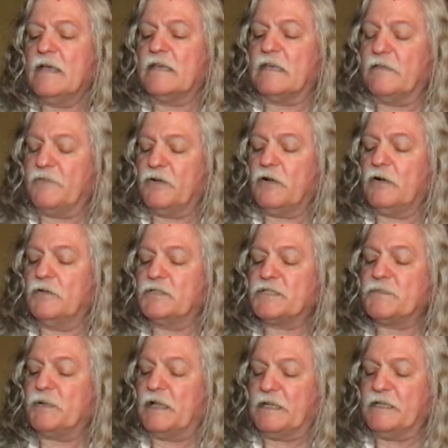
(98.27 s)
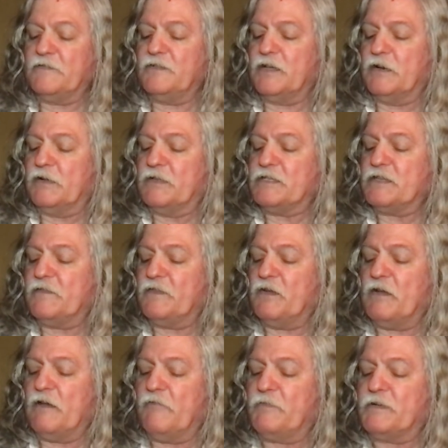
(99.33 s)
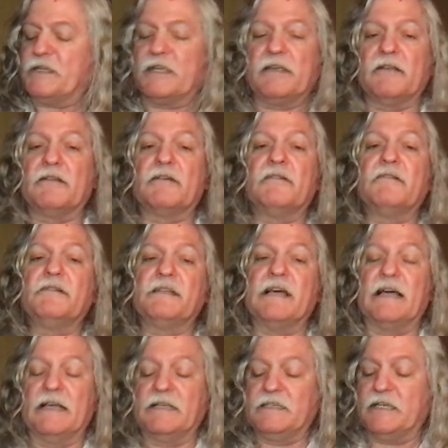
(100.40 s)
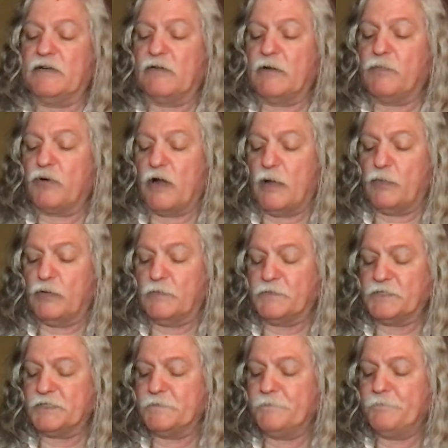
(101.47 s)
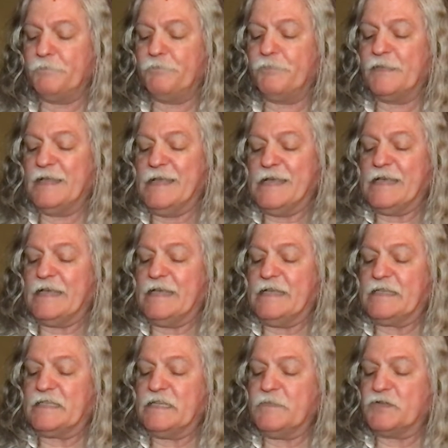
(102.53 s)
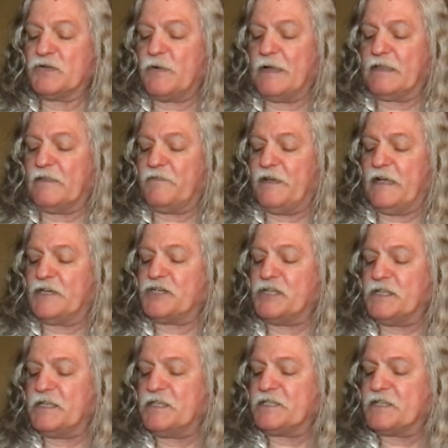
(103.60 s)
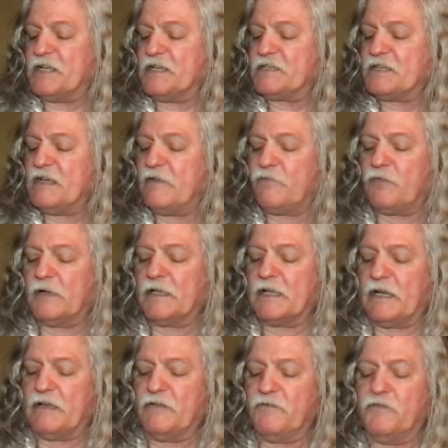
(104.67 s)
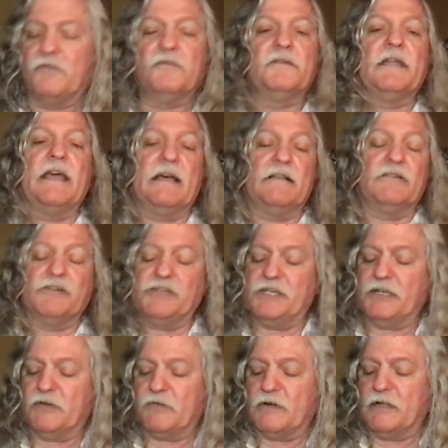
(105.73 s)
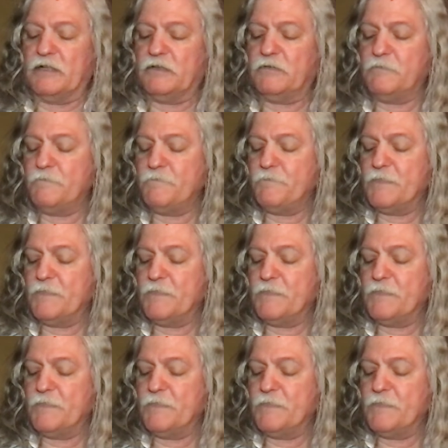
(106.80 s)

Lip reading: Give your host plenty of notice if you have particular dietary problems. It seems quite the fashion these days to have one kind of food allergy or another.